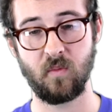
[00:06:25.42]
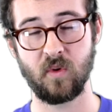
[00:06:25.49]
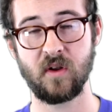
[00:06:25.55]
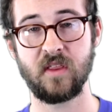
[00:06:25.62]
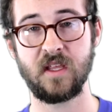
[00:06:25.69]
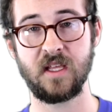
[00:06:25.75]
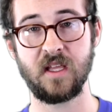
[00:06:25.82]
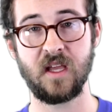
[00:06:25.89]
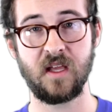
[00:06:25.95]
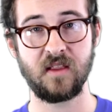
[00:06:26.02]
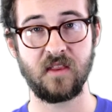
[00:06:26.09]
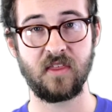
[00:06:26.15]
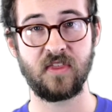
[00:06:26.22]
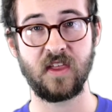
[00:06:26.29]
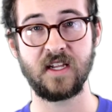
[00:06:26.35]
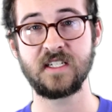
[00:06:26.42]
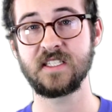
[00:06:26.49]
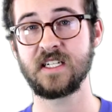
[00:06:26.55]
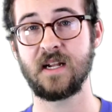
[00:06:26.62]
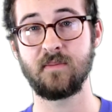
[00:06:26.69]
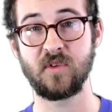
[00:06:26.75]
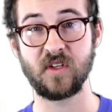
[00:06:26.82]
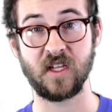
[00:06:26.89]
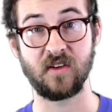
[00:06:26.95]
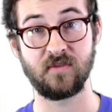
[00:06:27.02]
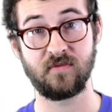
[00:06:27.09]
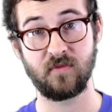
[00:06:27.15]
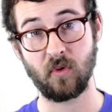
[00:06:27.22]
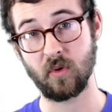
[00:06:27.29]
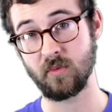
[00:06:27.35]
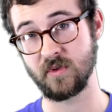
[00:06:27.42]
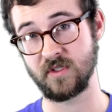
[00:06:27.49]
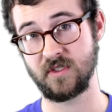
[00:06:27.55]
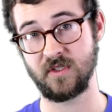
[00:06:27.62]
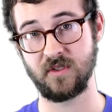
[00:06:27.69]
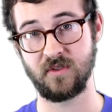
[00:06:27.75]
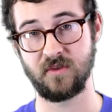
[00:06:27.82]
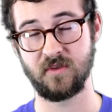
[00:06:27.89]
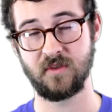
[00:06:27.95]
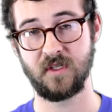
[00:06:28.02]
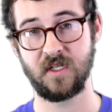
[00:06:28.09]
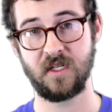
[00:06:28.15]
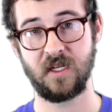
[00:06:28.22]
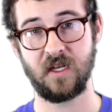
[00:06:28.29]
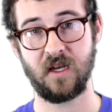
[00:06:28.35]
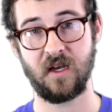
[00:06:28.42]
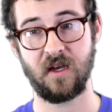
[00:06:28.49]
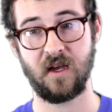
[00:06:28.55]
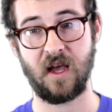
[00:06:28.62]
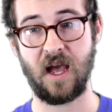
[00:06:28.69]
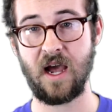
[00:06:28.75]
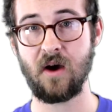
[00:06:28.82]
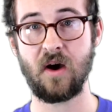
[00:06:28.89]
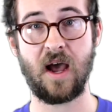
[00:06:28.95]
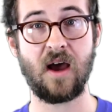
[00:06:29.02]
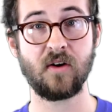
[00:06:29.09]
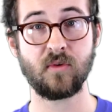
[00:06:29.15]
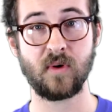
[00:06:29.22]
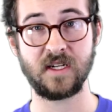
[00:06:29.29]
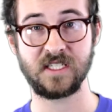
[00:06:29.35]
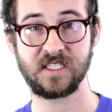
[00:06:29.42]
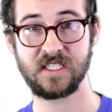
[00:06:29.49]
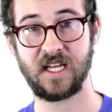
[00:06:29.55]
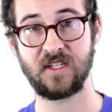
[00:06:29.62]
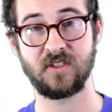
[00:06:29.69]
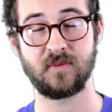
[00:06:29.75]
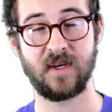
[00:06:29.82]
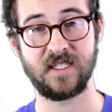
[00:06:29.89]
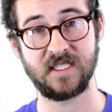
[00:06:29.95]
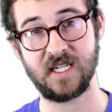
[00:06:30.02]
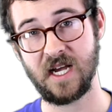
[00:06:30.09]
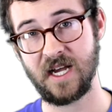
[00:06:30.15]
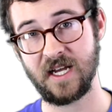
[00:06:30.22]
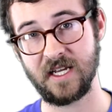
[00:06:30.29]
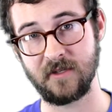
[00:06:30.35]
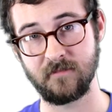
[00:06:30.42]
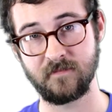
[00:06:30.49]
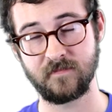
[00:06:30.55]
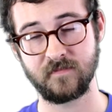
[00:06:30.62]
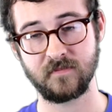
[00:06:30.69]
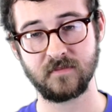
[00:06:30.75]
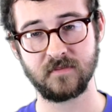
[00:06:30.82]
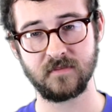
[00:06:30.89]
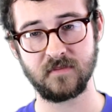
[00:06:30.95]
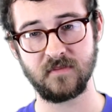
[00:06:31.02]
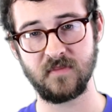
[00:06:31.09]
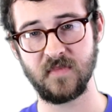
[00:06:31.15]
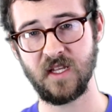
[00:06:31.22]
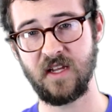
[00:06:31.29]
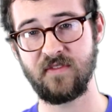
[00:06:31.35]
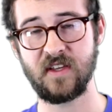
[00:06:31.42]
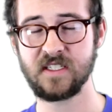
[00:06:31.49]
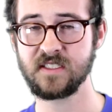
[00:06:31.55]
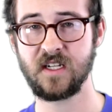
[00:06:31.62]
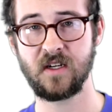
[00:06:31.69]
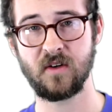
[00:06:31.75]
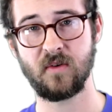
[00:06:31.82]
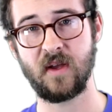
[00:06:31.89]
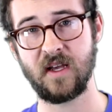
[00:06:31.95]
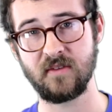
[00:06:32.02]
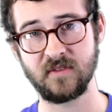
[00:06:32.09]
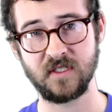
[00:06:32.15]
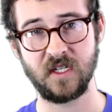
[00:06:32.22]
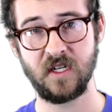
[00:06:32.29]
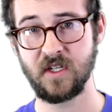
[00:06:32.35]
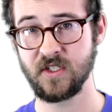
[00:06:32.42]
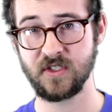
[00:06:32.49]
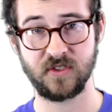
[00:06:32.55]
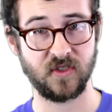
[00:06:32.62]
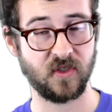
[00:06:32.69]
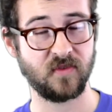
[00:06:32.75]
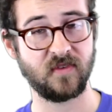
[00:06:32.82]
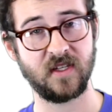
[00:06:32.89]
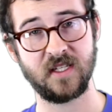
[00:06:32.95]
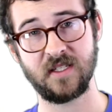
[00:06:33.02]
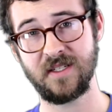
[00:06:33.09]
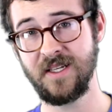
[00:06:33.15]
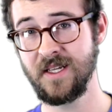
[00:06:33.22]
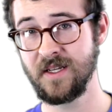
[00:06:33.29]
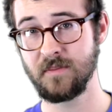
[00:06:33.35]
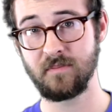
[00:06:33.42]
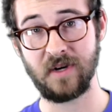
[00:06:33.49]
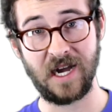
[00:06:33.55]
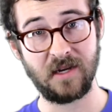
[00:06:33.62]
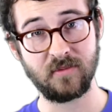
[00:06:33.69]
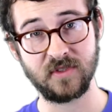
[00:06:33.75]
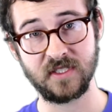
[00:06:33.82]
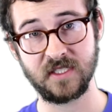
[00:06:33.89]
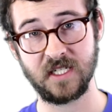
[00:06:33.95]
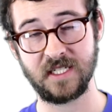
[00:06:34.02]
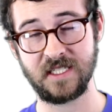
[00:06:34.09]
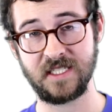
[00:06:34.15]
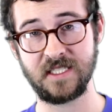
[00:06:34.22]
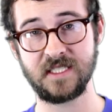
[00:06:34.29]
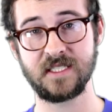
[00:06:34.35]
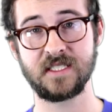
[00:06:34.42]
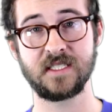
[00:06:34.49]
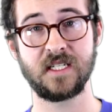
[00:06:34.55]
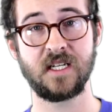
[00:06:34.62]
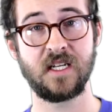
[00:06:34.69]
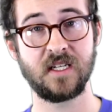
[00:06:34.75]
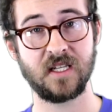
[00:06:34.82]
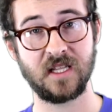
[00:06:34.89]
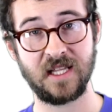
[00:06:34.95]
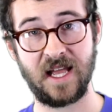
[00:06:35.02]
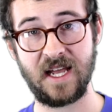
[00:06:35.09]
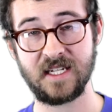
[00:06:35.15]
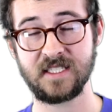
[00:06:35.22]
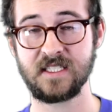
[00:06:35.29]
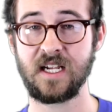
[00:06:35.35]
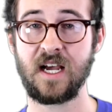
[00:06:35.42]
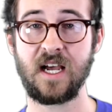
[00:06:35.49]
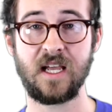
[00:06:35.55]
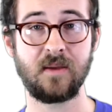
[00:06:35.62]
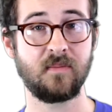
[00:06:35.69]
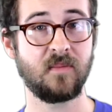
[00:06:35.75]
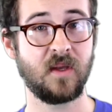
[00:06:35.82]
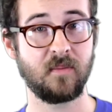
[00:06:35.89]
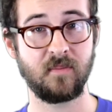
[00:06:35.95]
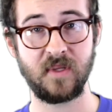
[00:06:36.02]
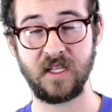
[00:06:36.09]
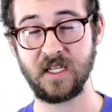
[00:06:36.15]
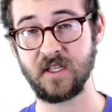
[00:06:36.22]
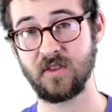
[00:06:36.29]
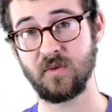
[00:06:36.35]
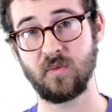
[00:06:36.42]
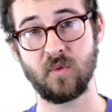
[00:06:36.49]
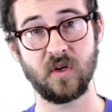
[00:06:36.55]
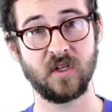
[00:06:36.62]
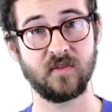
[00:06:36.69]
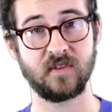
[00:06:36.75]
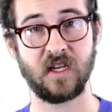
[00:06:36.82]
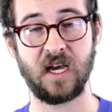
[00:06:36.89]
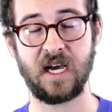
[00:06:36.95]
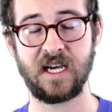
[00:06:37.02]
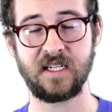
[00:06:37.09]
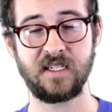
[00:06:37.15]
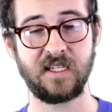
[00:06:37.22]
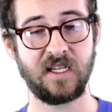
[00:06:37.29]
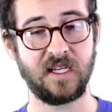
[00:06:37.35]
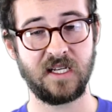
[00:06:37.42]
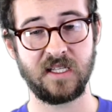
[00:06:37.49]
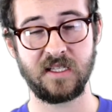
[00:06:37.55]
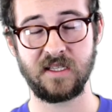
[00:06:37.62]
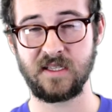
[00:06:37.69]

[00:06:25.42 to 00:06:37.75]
What are the things that I'm looking forward to? How do I schedule my time? If that's not around serving, Bible studies, class time, being in the Word of God,